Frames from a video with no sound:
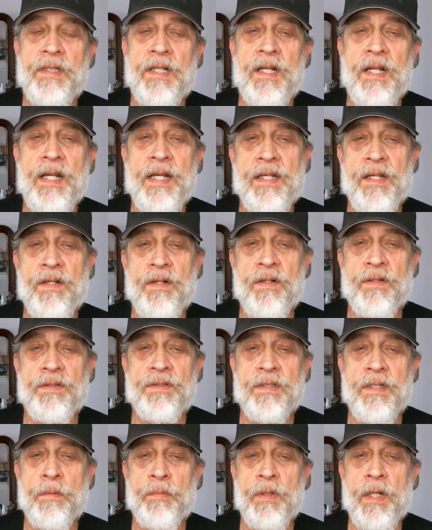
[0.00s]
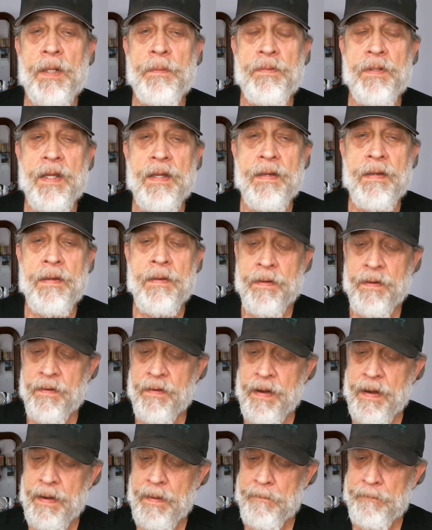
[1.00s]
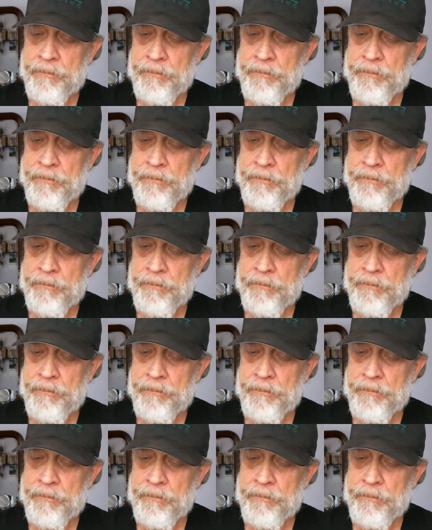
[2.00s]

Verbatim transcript: AKA known as the double IPA. All right.